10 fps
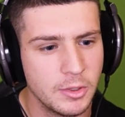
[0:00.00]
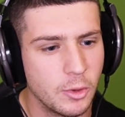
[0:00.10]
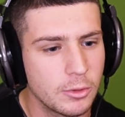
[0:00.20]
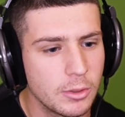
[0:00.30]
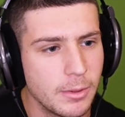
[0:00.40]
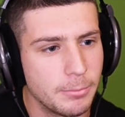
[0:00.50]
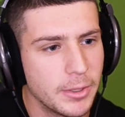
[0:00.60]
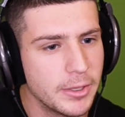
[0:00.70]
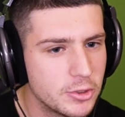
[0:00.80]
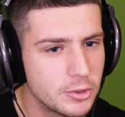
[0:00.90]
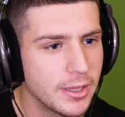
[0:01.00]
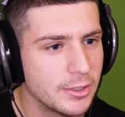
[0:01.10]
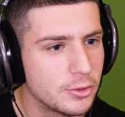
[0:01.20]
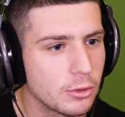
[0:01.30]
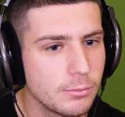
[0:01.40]
Talk about players you
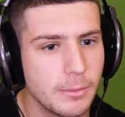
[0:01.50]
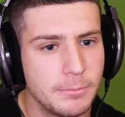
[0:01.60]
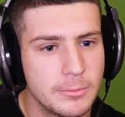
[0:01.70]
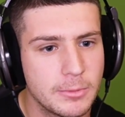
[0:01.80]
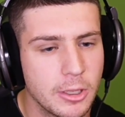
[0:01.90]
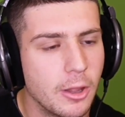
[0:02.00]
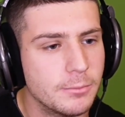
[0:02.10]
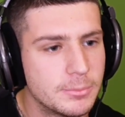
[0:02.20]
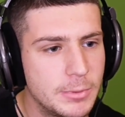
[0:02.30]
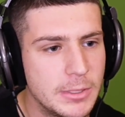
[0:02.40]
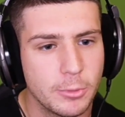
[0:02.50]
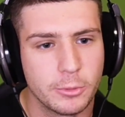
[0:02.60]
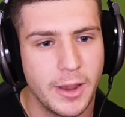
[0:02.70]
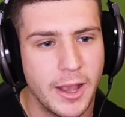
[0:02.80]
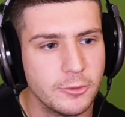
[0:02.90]
like. Talk about clubs, people
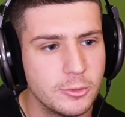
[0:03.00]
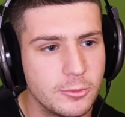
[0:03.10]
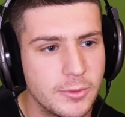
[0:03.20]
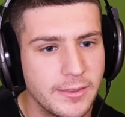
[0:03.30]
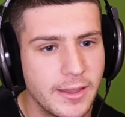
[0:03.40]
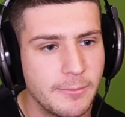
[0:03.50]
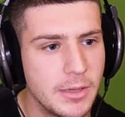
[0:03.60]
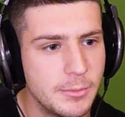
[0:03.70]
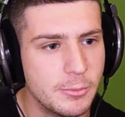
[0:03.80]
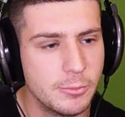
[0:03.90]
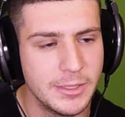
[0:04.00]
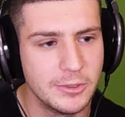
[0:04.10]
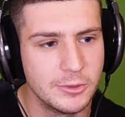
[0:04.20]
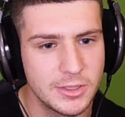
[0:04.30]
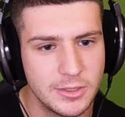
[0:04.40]
around you that maybe would be
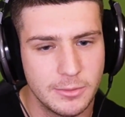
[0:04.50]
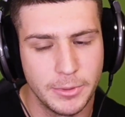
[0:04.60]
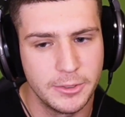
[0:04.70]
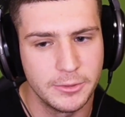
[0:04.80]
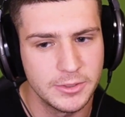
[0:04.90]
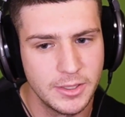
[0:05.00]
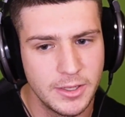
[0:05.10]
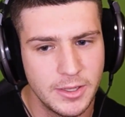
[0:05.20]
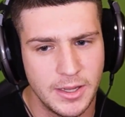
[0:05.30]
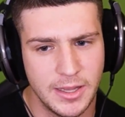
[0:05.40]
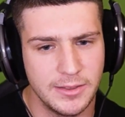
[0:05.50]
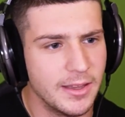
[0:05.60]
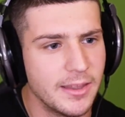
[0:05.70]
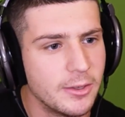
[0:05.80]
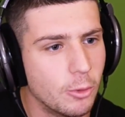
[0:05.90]
interested in the players,
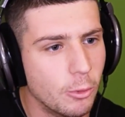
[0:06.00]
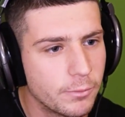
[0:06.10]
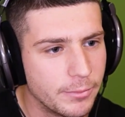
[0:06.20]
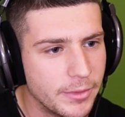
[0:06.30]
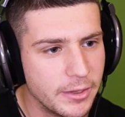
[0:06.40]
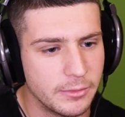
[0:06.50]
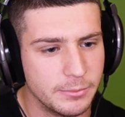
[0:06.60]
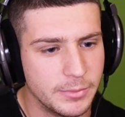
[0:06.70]
and then go from there.